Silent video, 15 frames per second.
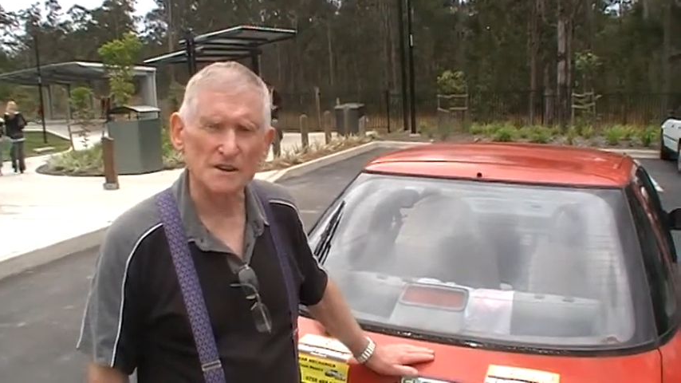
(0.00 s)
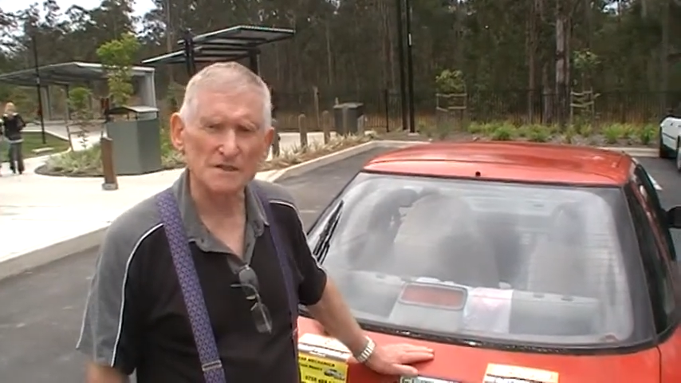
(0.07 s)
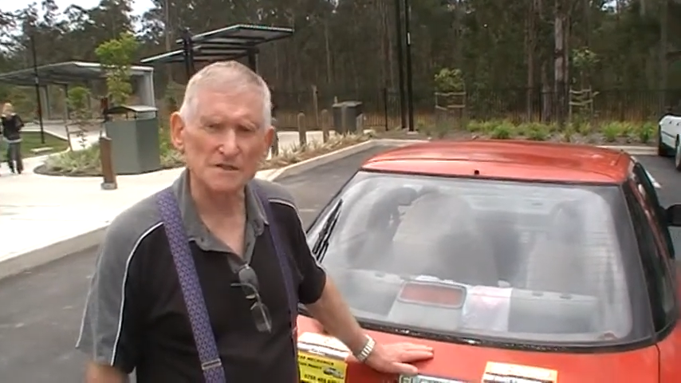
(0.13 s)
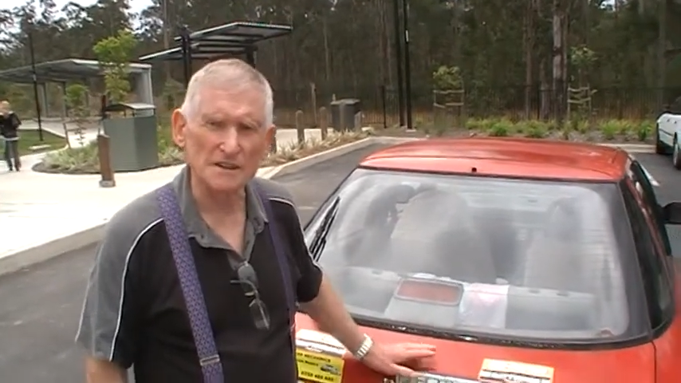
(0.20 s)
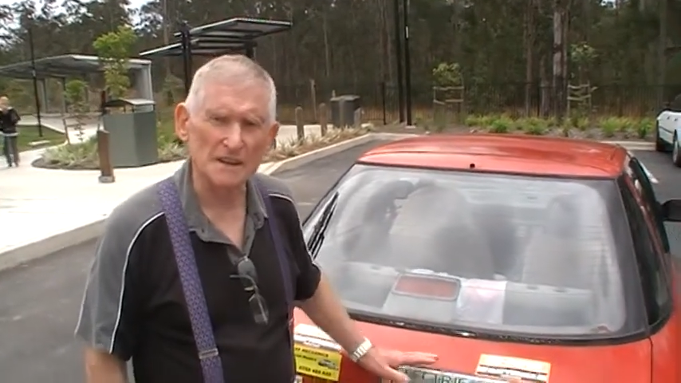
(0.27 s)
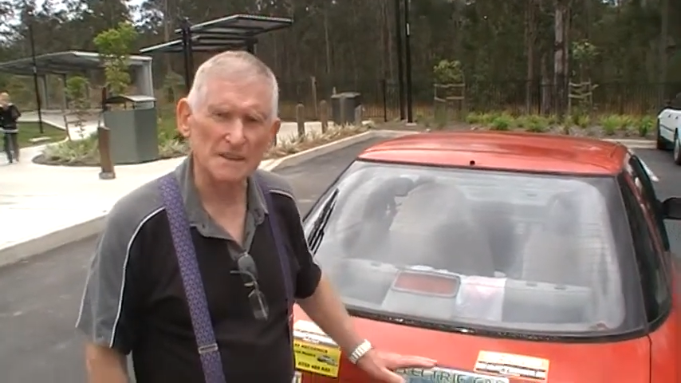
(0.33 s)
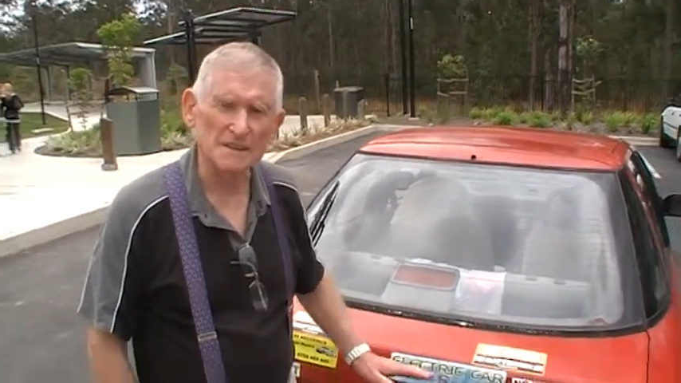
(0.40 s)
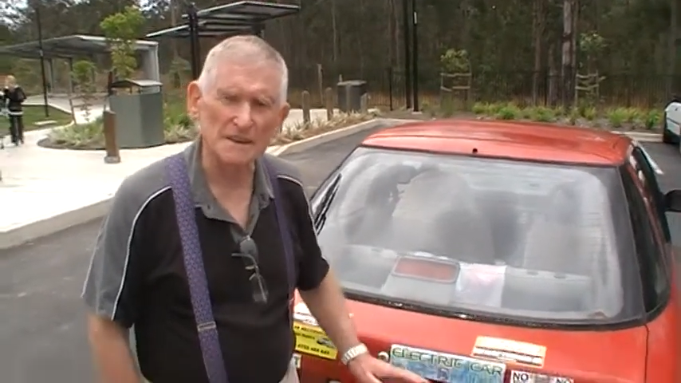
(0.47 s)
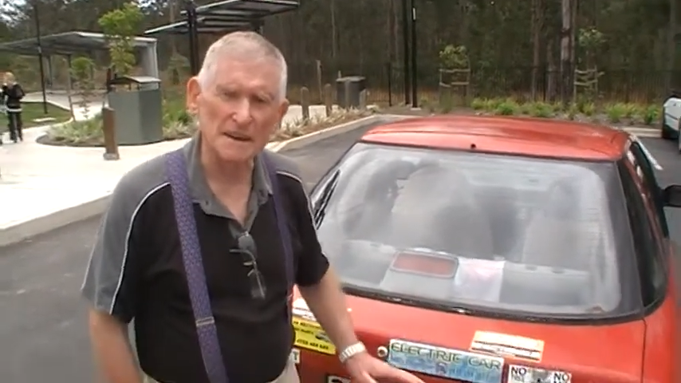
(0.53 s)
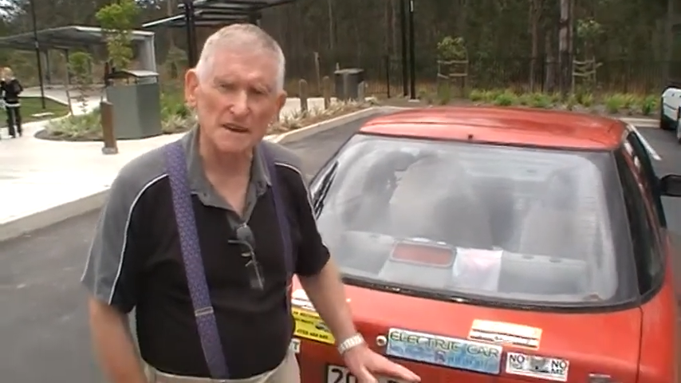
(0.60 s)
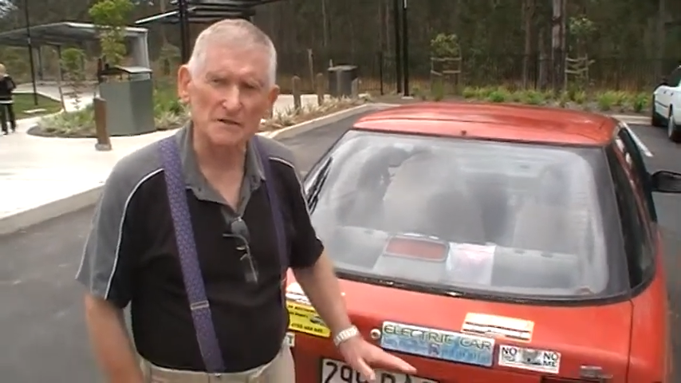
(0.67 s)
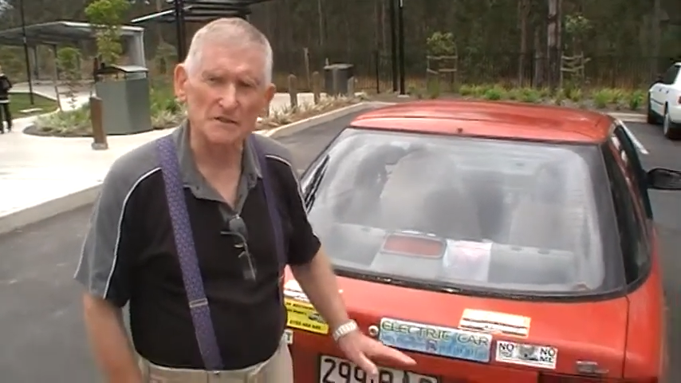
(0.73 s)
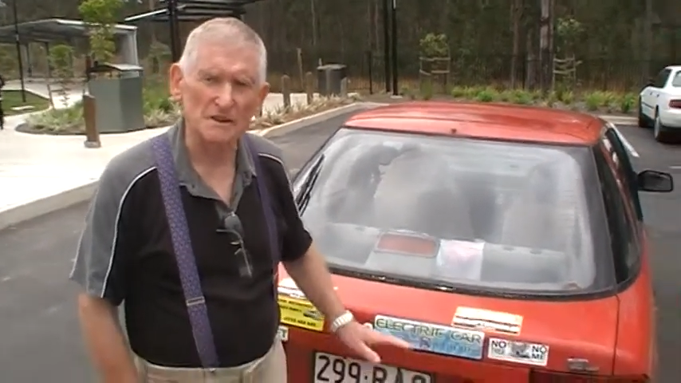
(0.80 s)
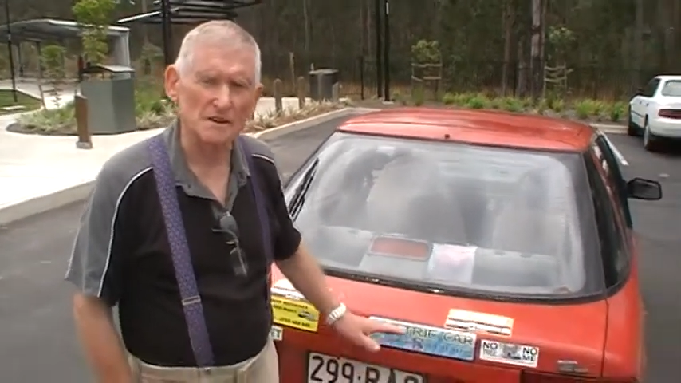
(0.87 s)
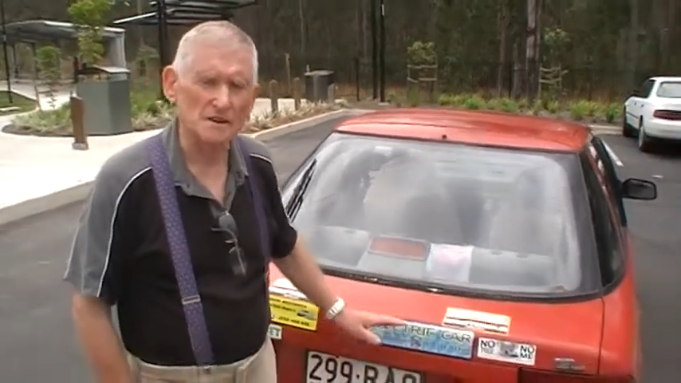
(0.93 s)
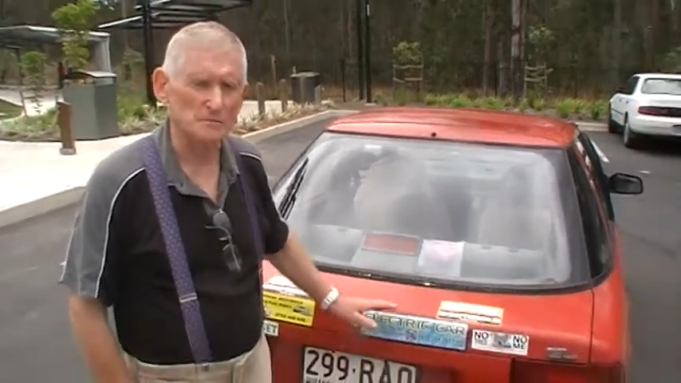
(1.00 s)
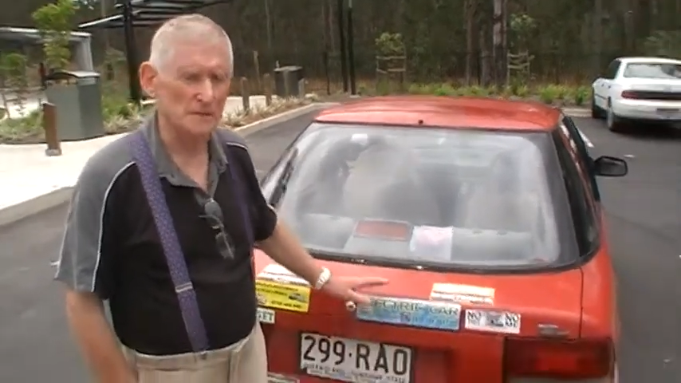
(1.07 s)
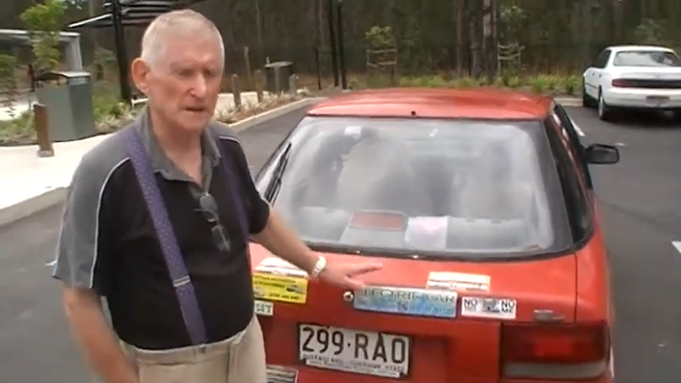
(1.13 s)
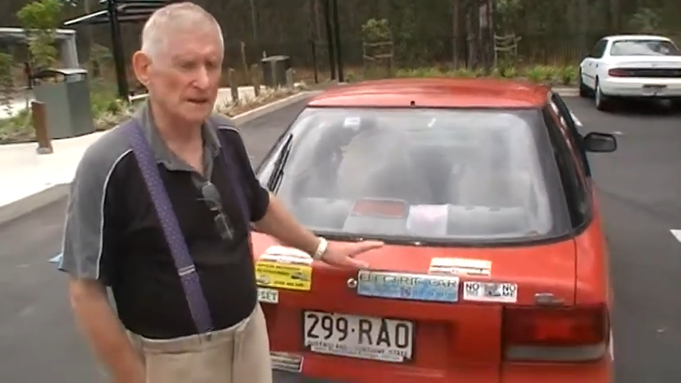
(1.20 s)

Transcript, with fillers: in Scandinavia, yeah.